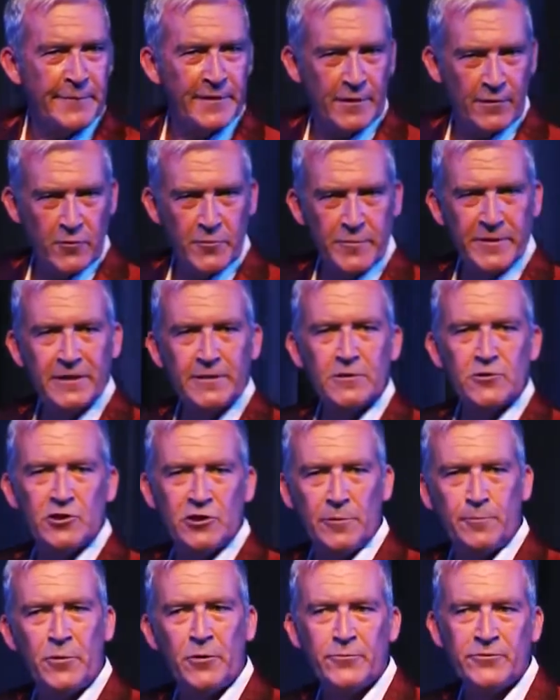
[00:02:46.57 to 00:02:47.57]
You ever been in a
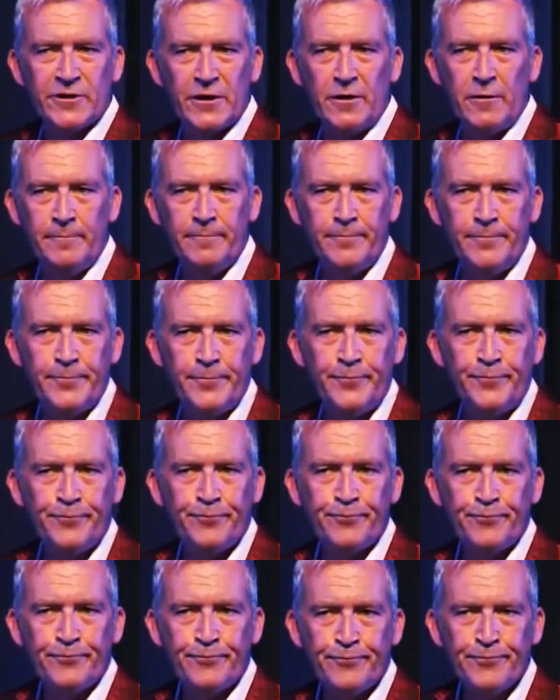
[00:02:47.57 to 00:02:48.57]
cheap hotel
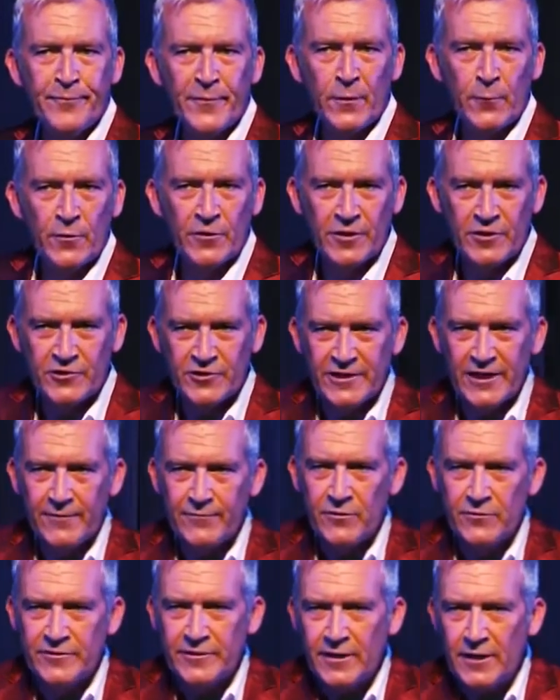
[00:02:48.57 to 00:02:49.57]
where they just
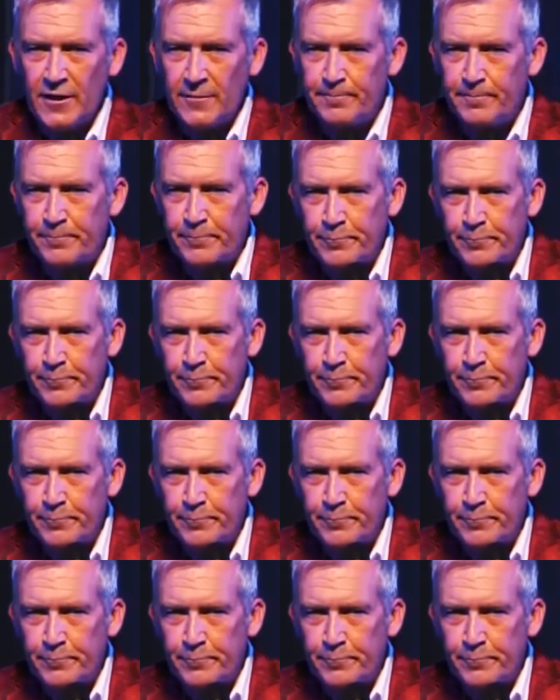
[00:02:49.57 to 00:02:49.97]
have those little